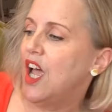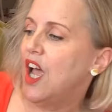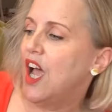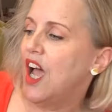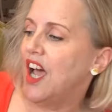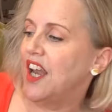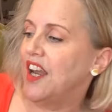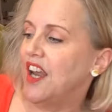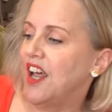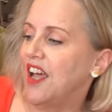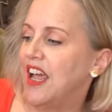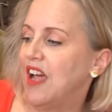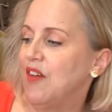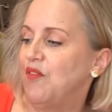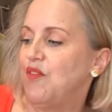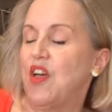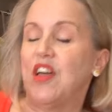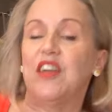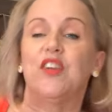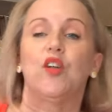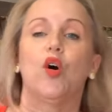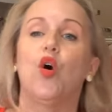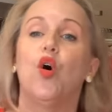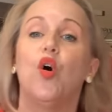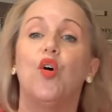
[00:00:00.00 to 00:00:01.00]
and I have
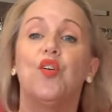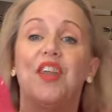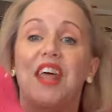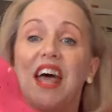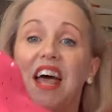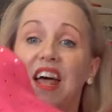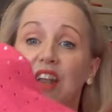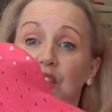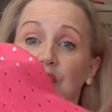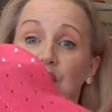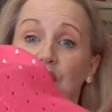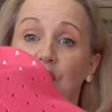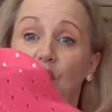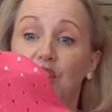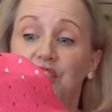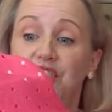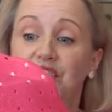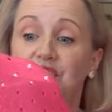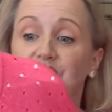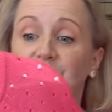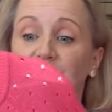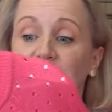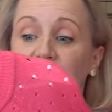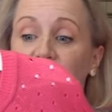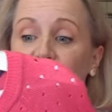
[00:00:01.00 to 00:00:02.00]
that on at
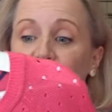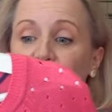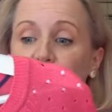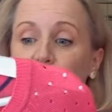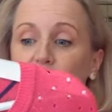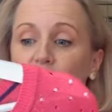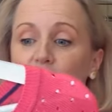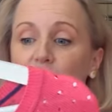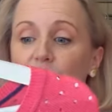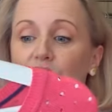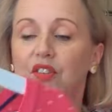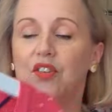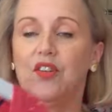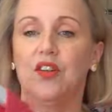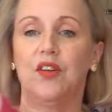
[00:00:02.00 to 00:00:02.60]
$36.